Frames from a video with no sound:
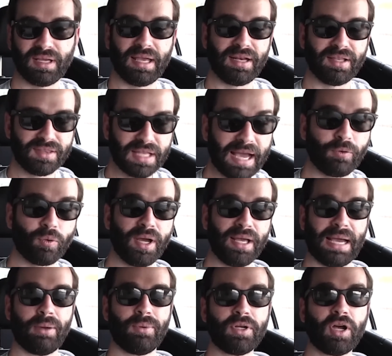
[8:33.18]
And in that way,
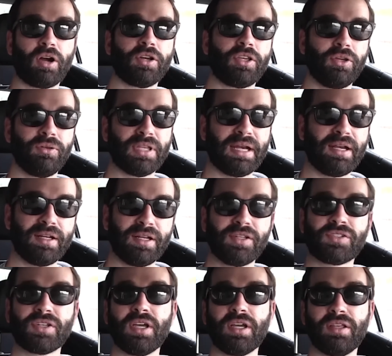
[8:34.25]
I would argue that it
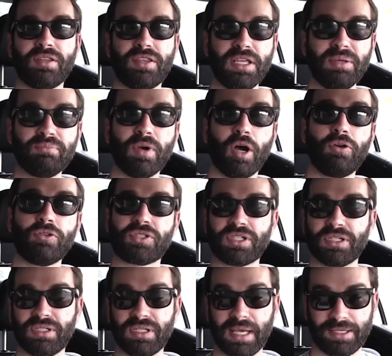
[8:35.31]
is the
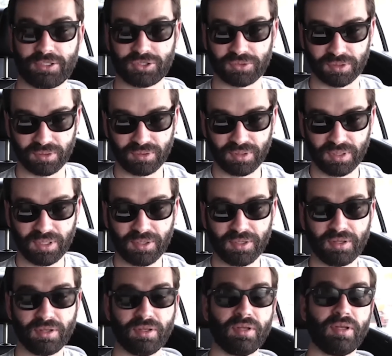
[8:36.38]
most natural
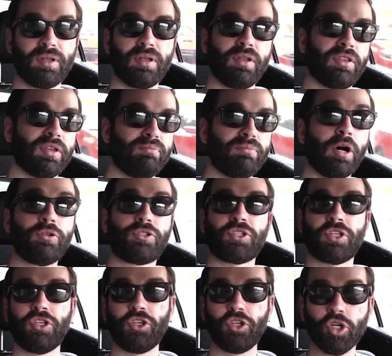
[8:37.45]
the
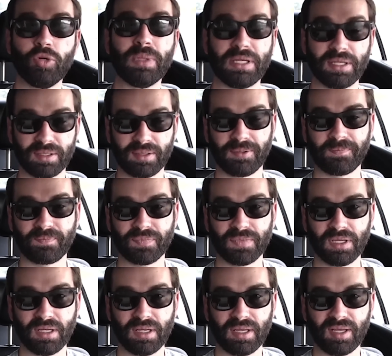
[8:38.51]
most human
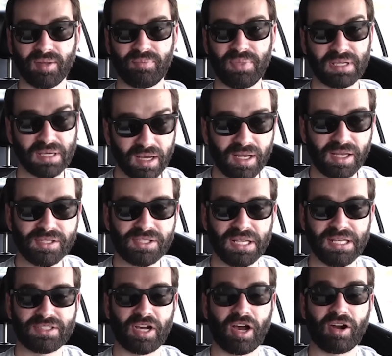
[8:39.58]
because
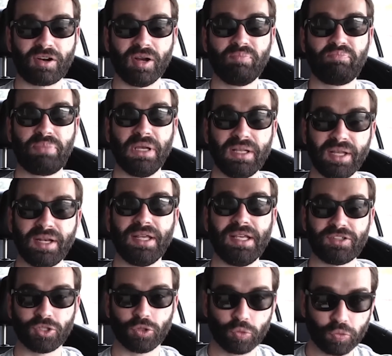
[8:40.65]
it's our
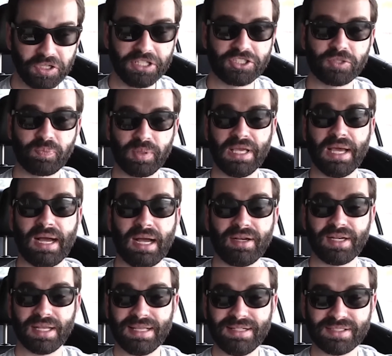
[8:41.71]
ability to reach
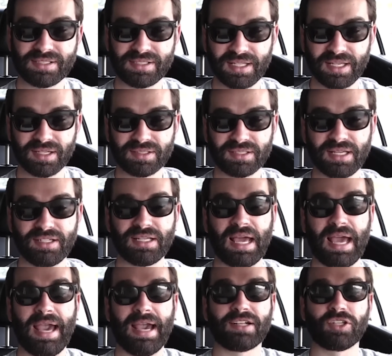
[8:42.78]
beyond instinct and to
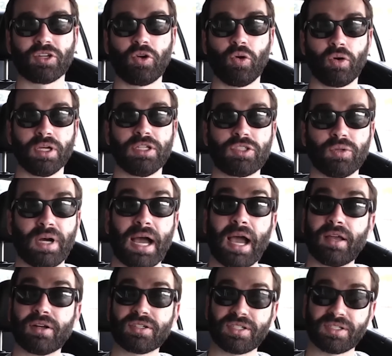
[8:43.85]
act according to a
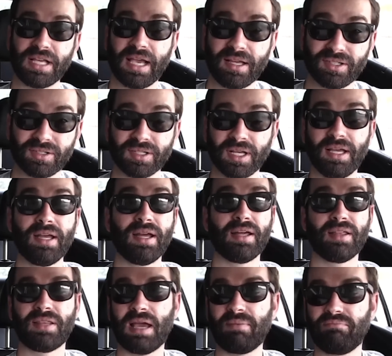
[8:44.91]
higher standard
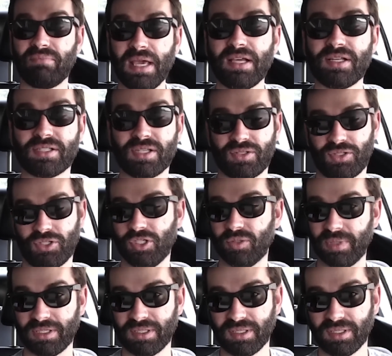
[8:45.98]
that makes us
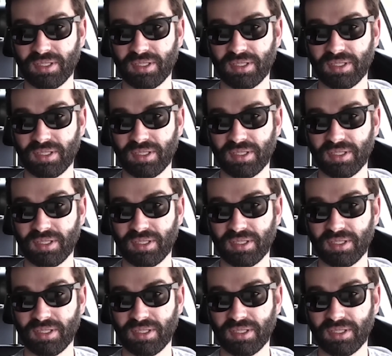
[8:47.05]
human.